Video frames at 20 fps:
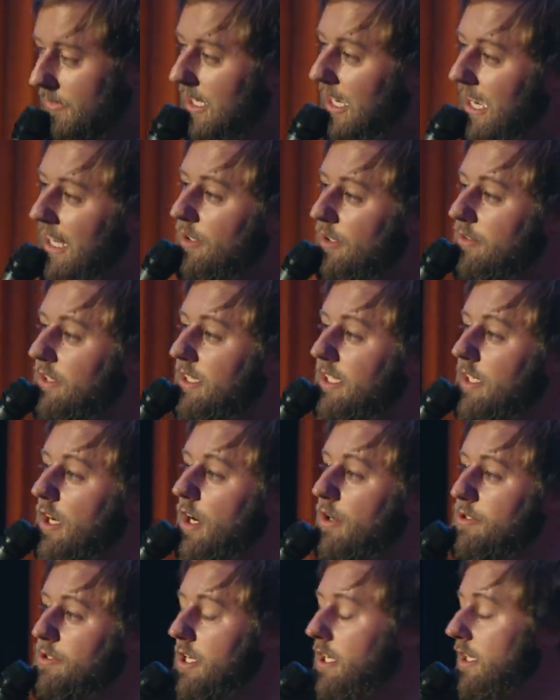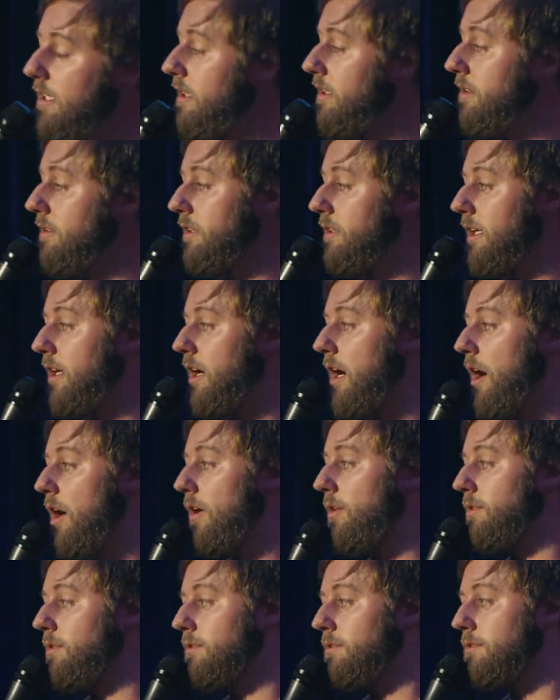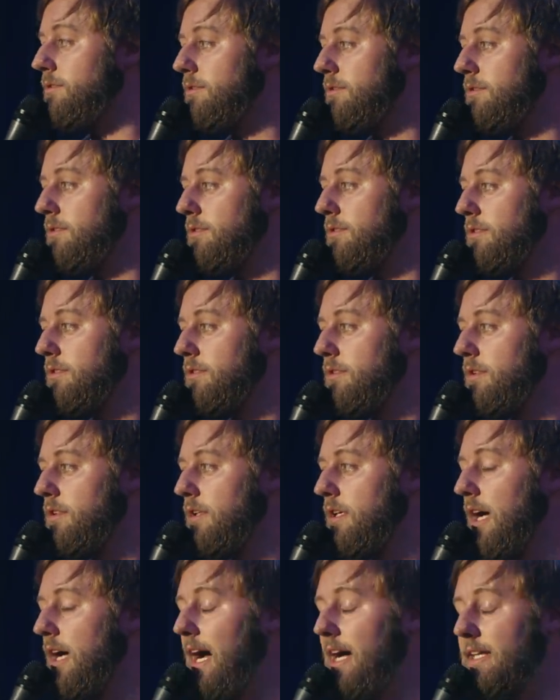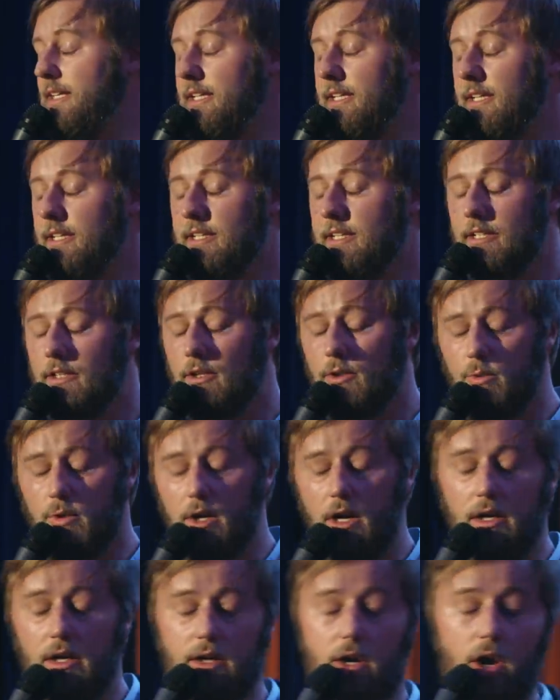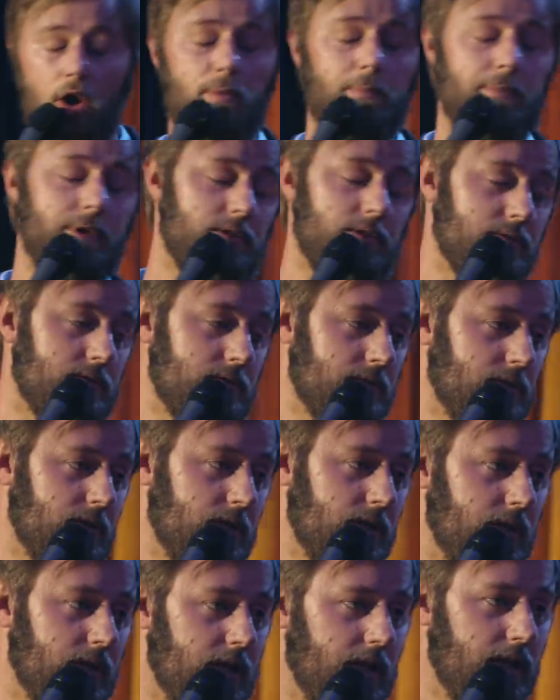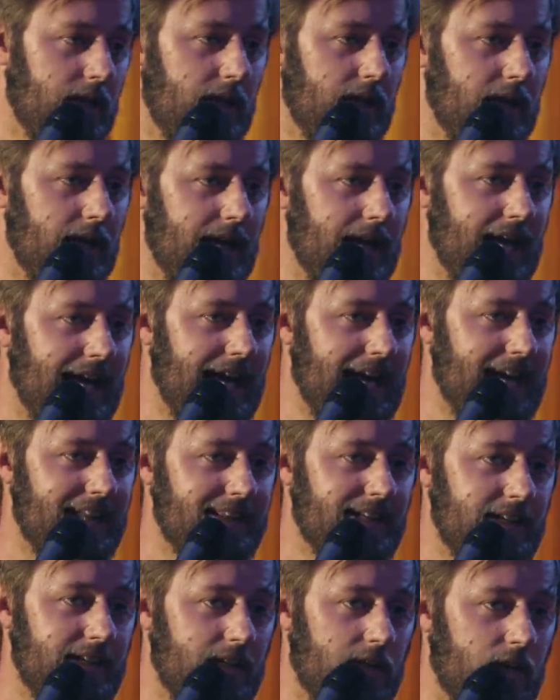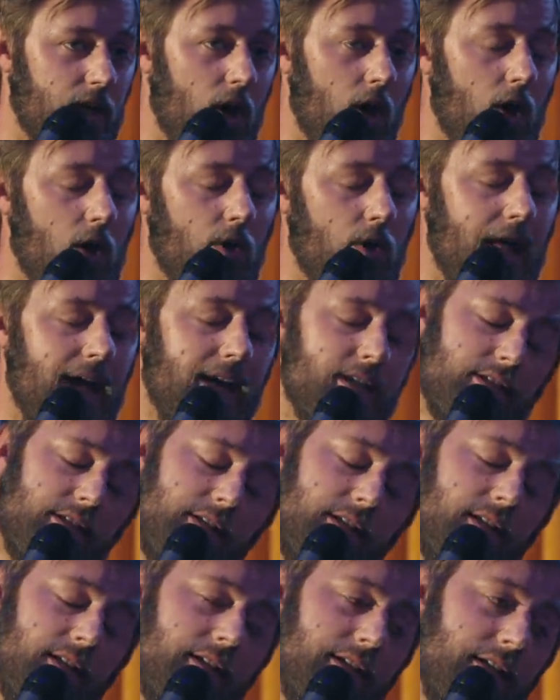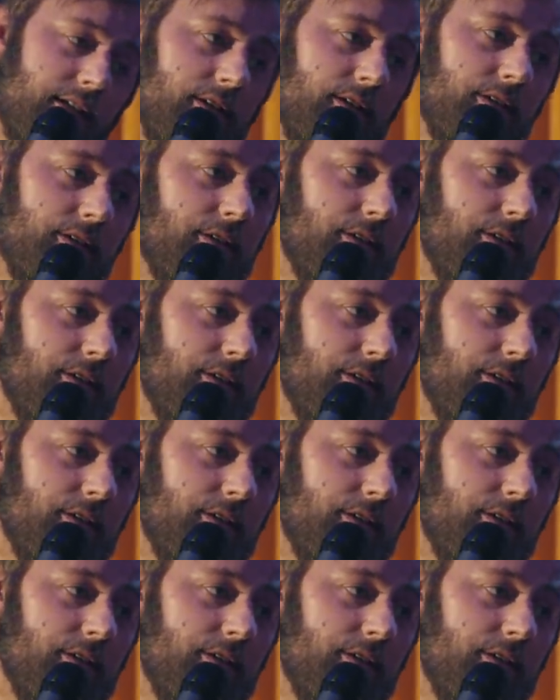I don't think OJ killed Nicole. I think he killed Ron Goldman. And then Nicole accidentally killed